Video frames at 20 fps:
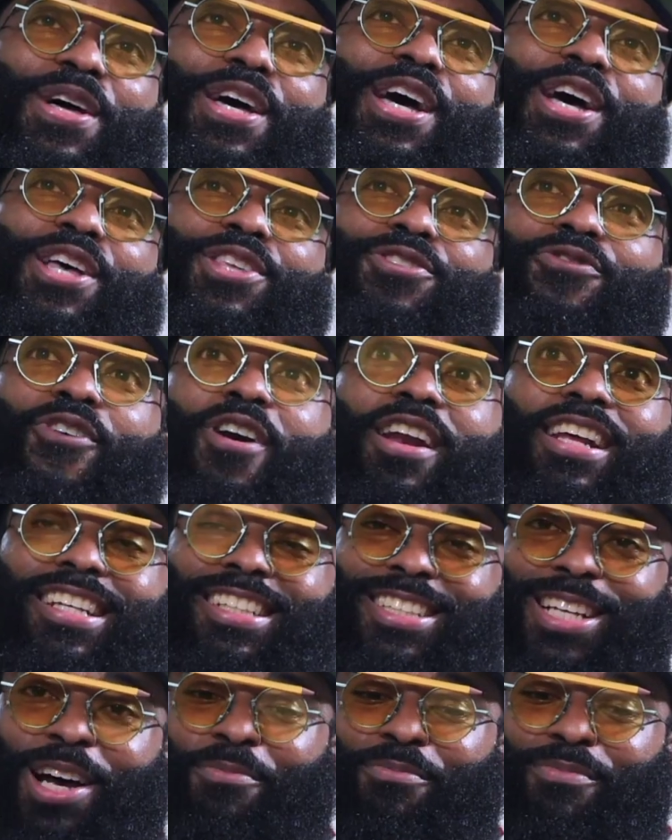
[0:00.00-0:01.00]
it's funny
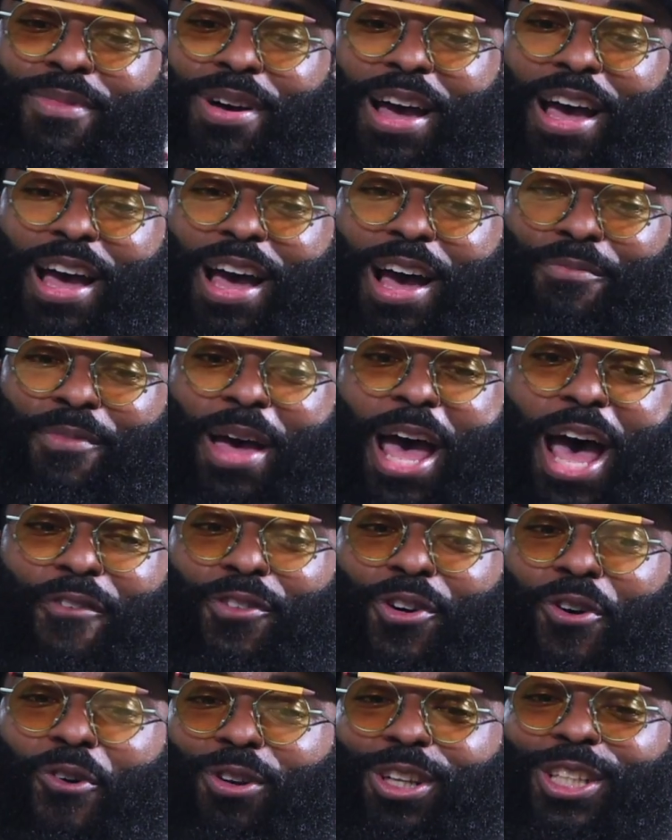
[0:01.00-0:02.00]
because I'm
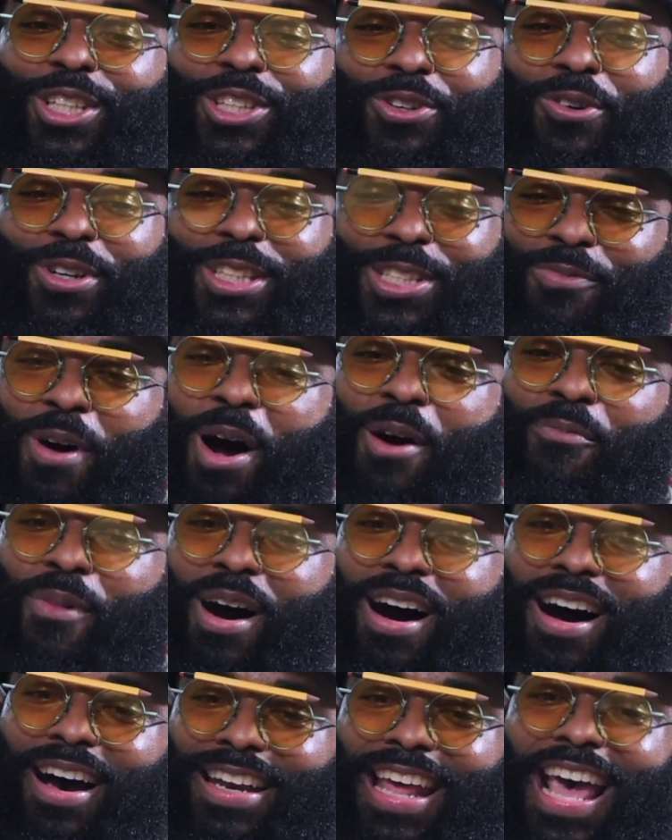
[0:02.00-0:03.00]
having all these thoughts in my
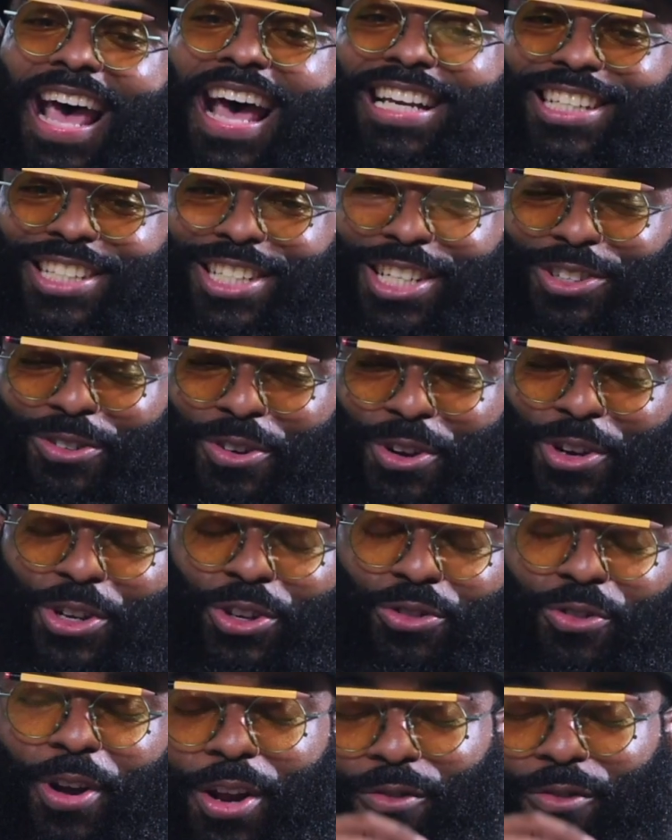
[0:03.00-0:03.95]
mind as she's on the train,